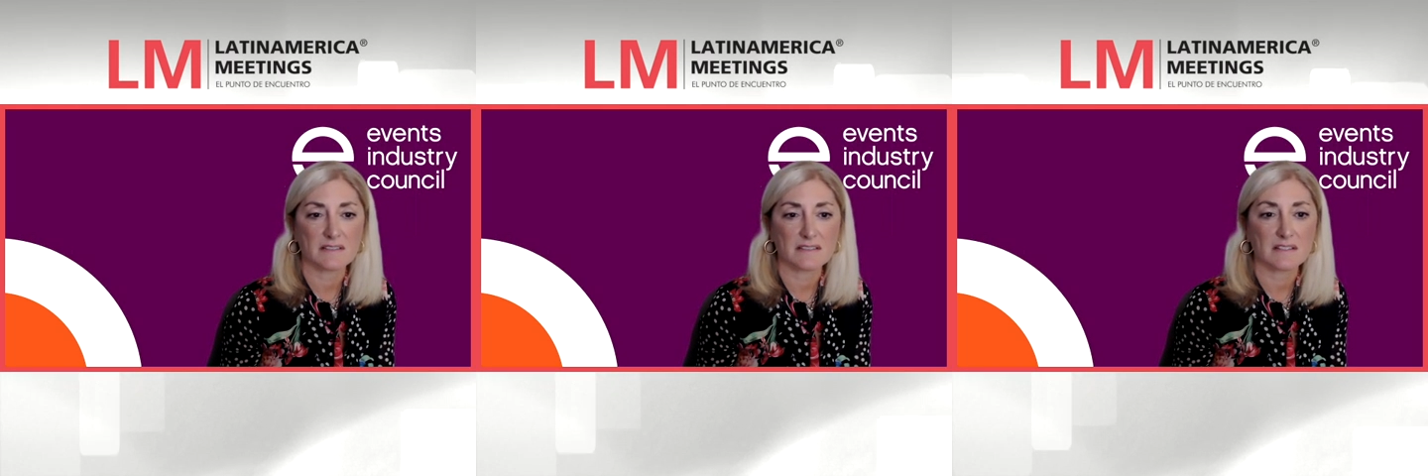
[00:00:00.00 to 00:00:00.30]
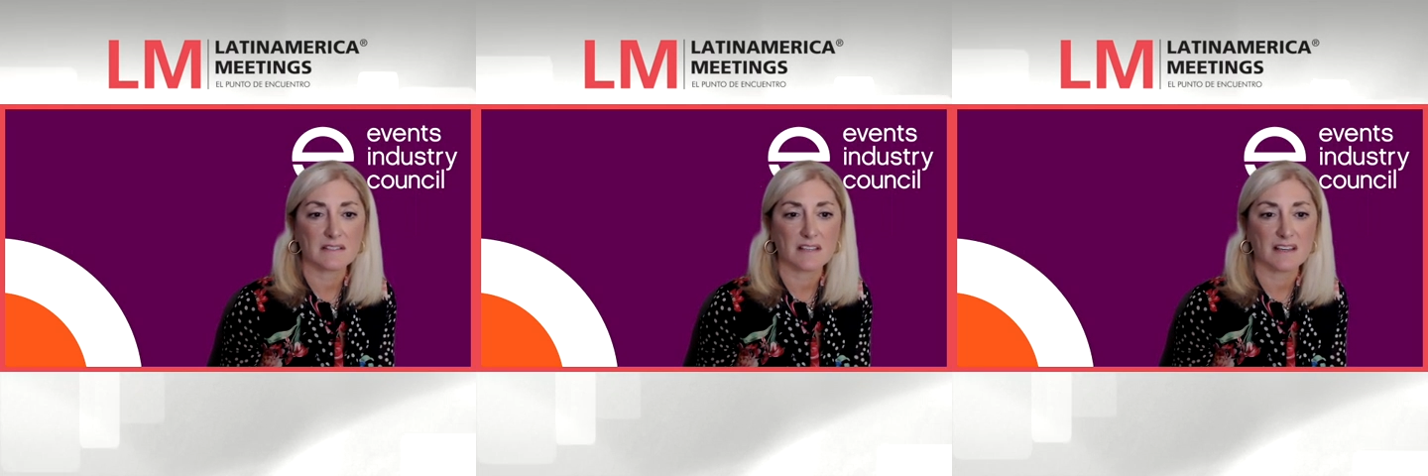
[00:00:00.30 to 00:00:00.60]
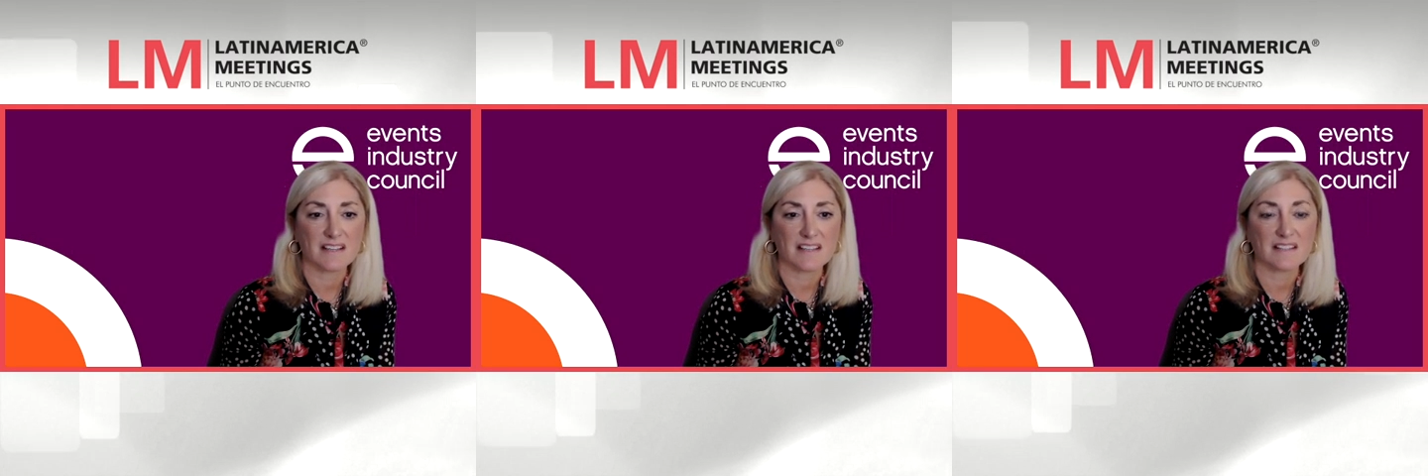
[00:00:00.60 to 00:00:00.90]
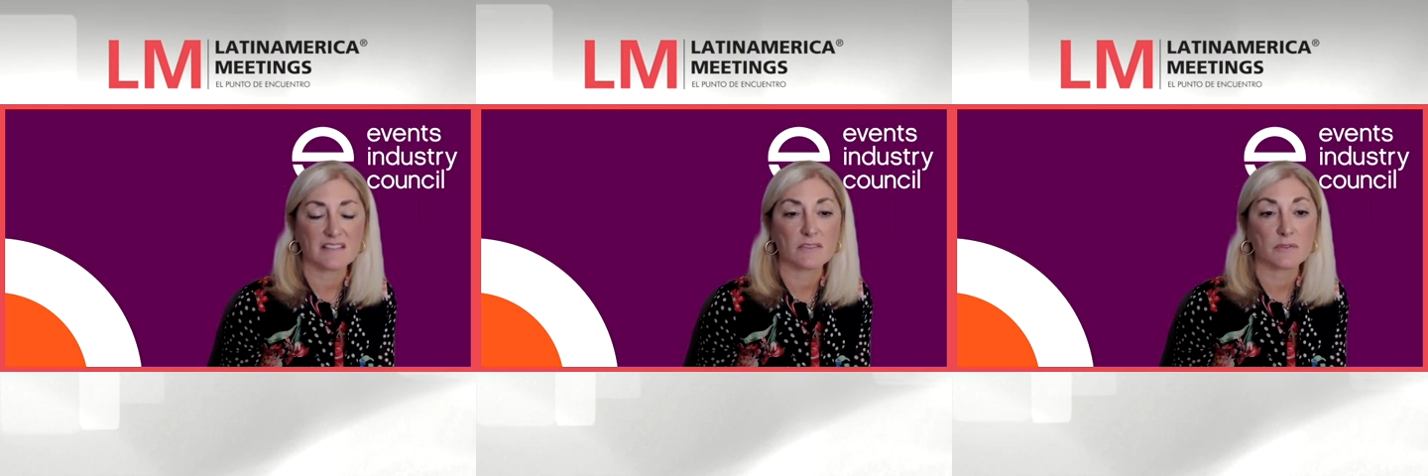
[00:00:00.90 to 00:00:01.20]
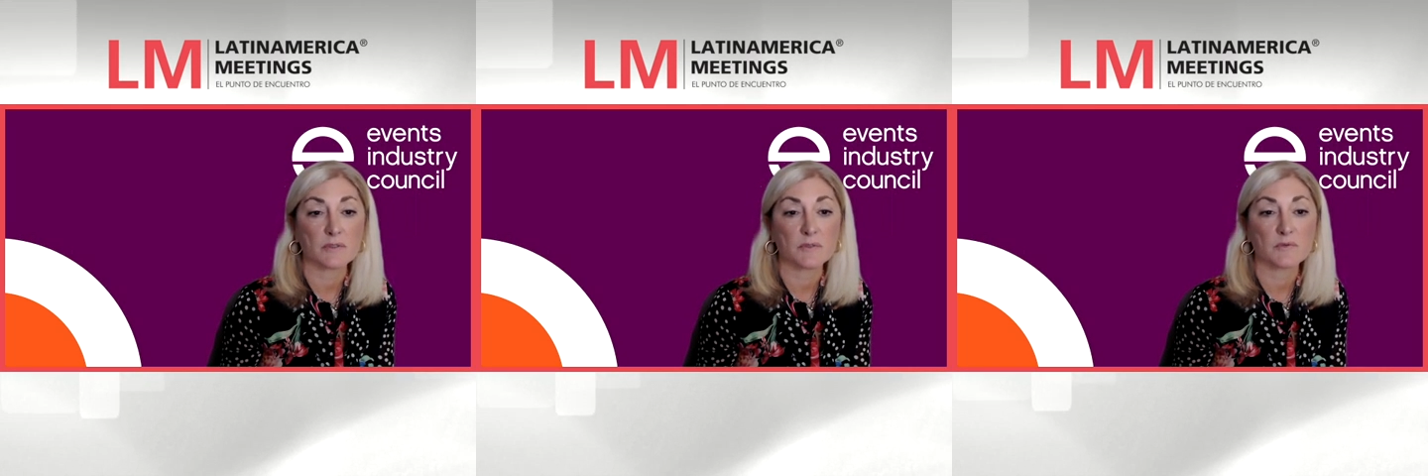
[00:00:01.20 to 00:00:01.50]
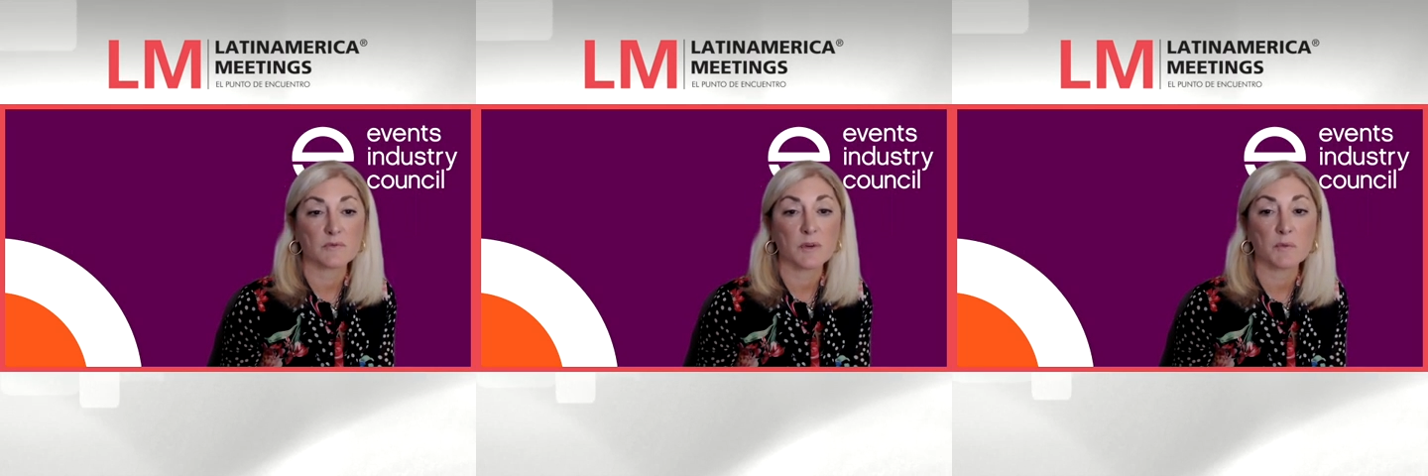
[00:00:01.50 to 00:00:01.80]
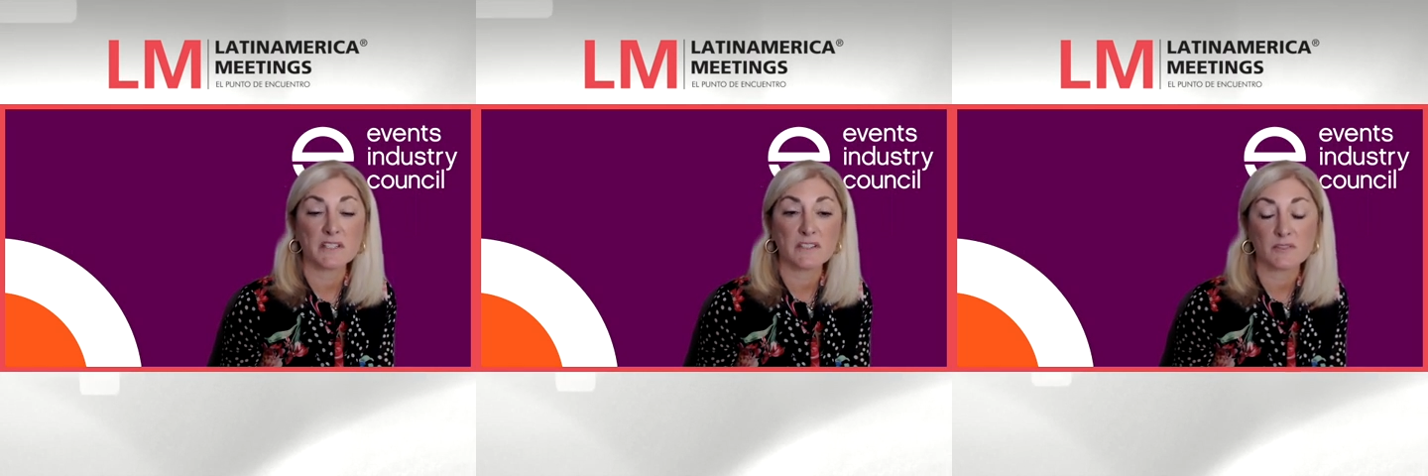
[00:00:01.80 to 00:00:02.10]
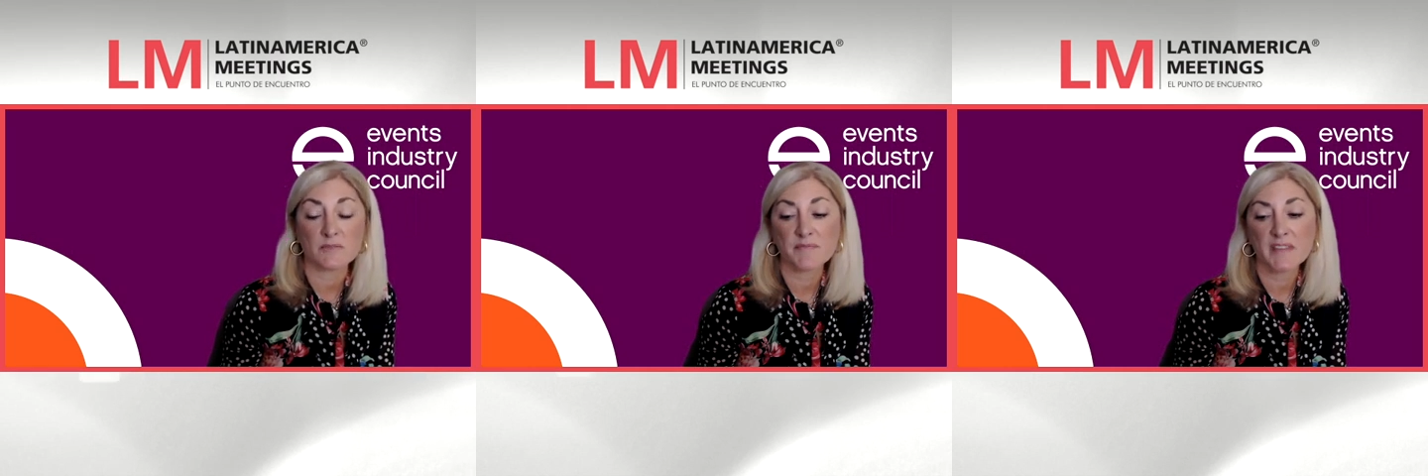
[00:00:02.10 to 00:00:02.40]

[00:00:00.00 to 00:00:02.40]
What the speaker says: society through what we do.